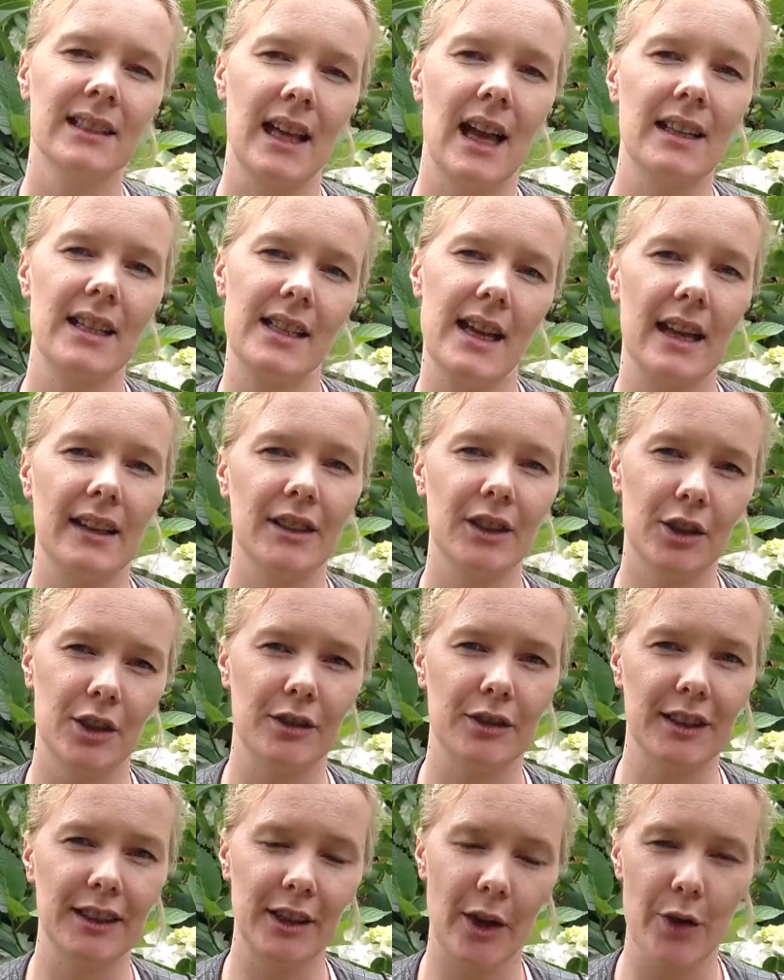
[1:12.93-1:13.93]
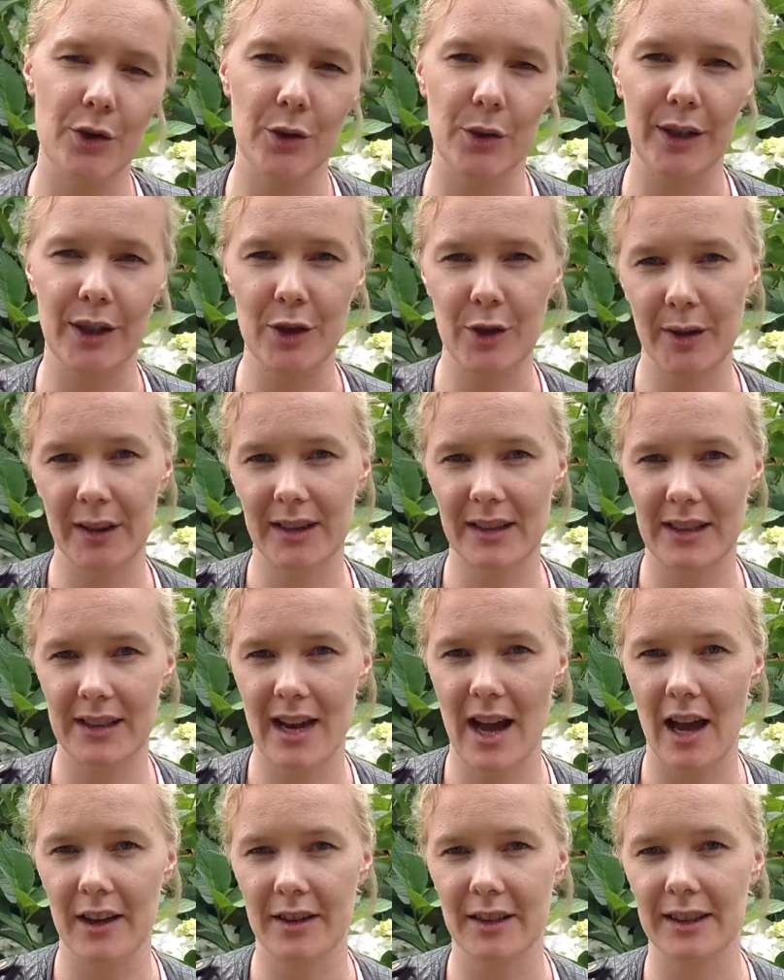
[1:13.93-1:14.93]
start to take sort of a social
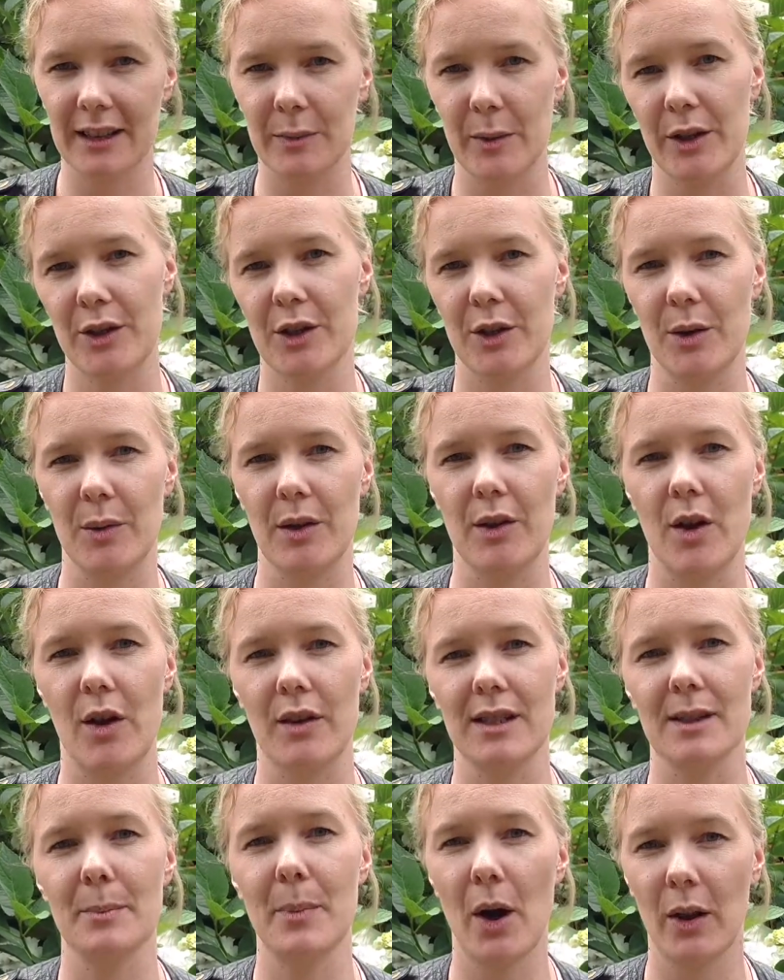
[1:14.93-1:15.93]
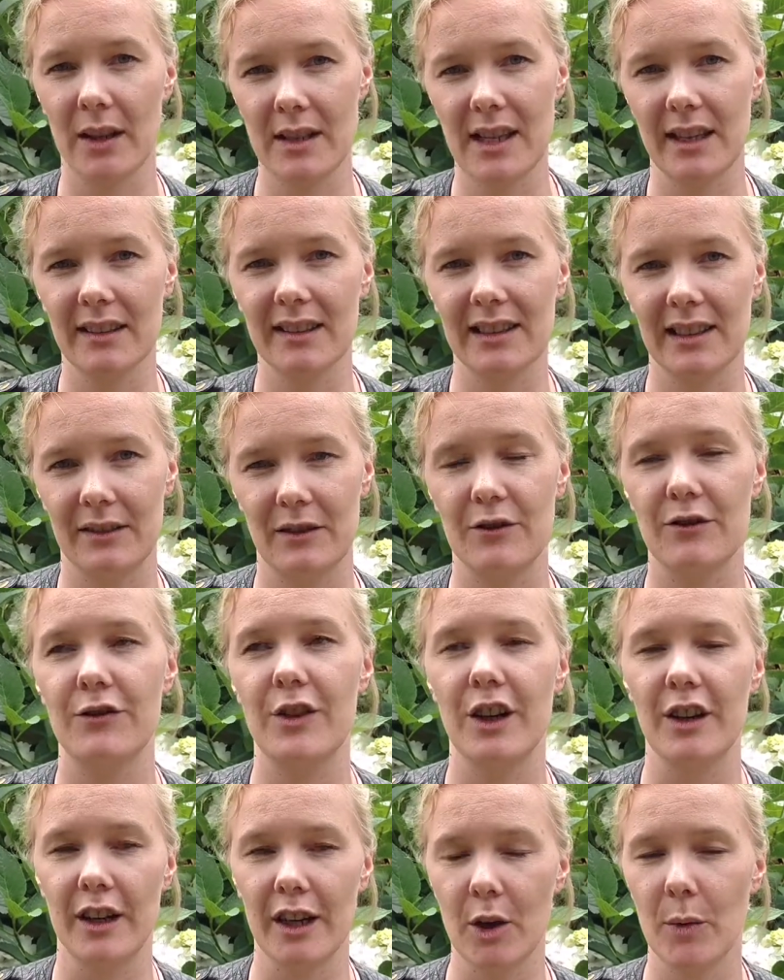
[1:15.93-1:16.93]
interest in how things went too and got into politics and
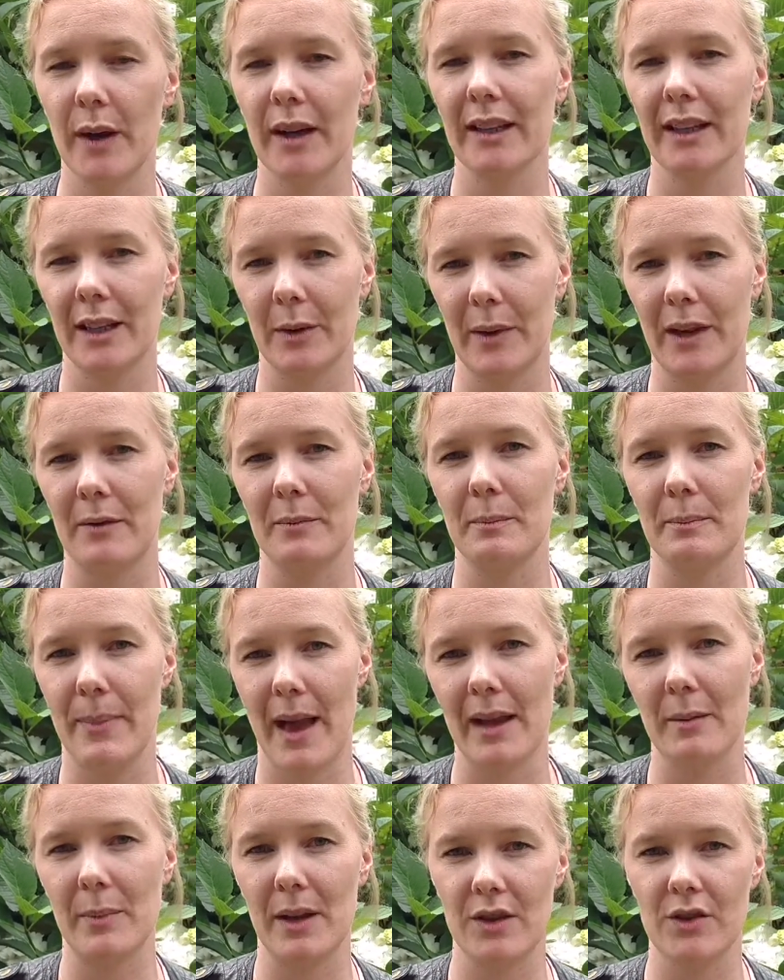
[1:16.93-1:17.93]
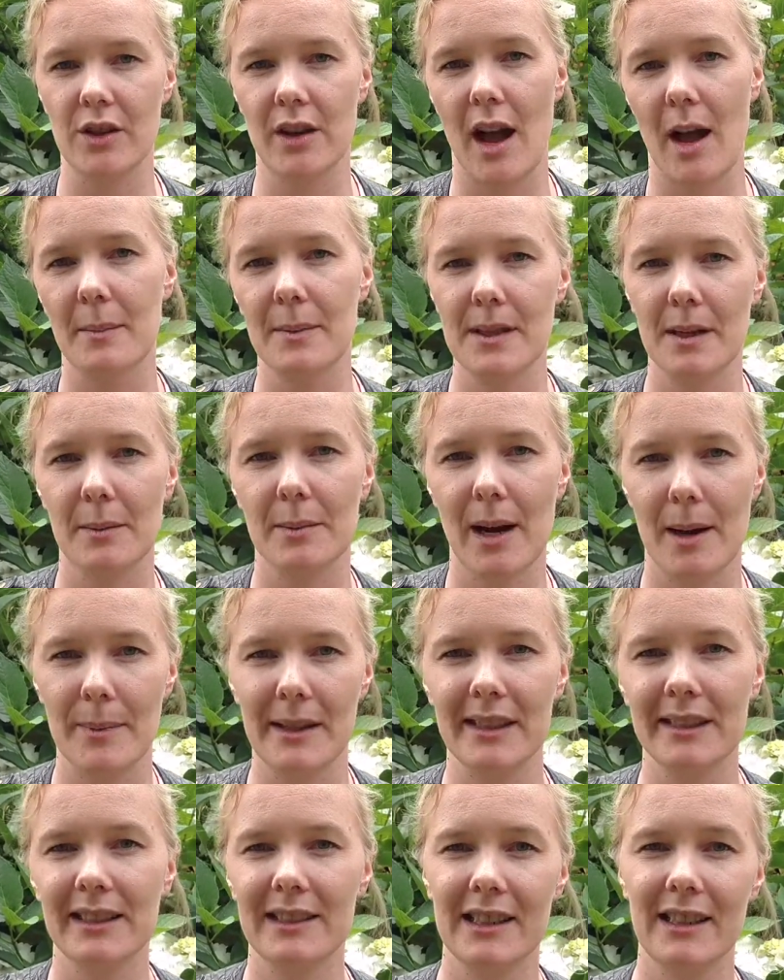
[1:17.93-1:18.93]
very quickly went backbencher up to
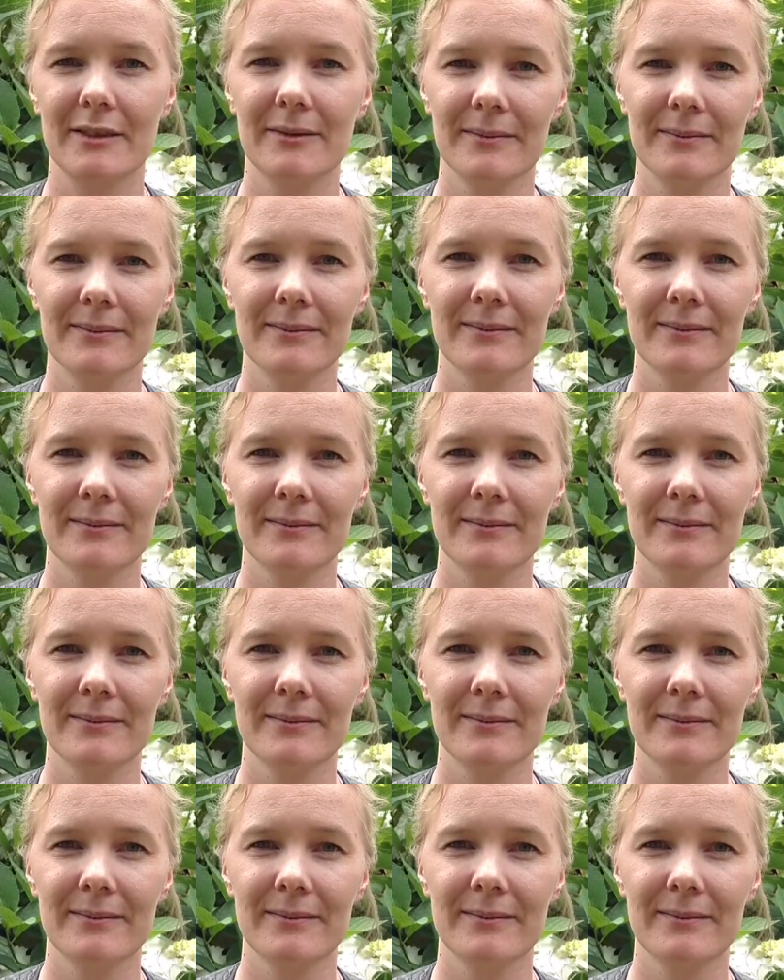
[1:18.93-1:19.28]
Prime Minister.